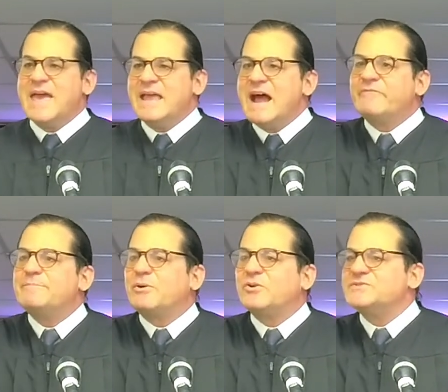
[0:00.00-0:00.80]
And every
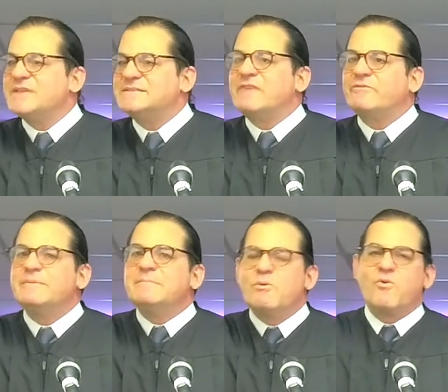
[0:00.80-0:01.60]
person that's ever
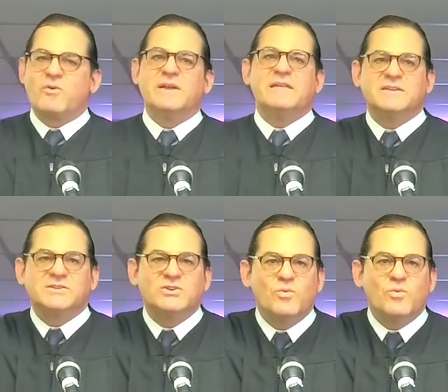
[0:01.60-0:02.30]
been born in this